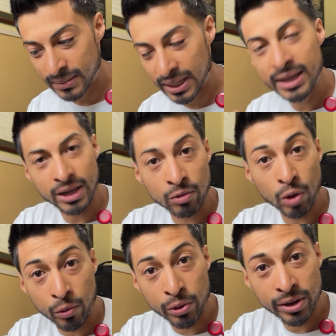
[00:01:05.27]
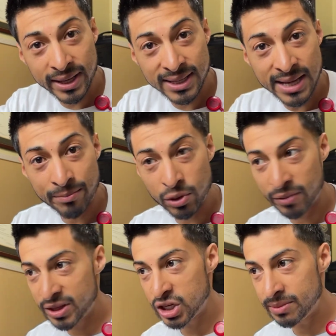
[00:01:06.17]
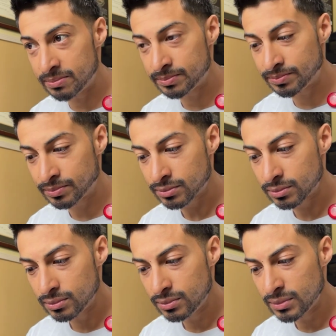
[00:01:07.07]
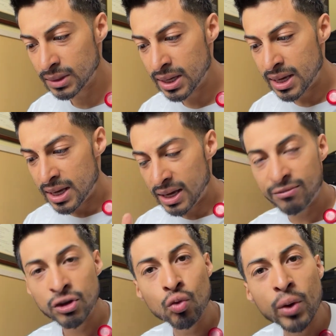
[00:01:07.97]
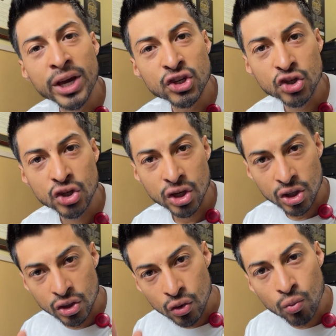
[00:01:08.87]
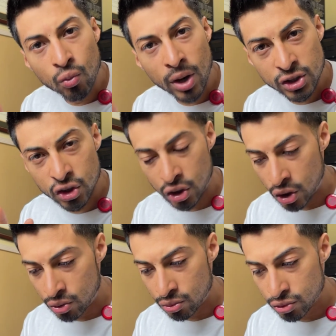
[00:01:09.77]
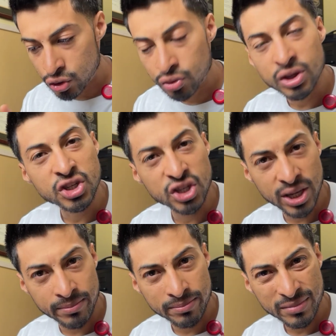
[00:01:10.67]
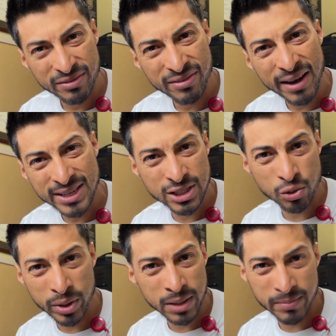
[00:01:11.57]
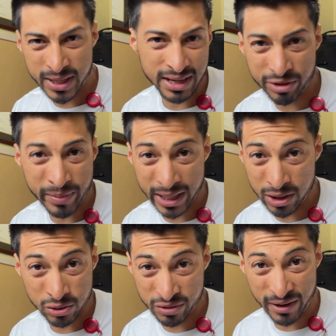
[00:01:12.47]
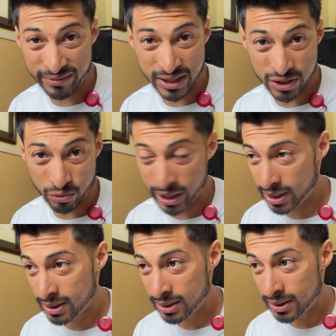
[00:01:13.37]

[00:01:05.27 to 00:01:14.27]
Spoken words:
And while we're on the example of the gym, if you wish you want to go to the gym 5 days a week because everybody goes 5 days a week,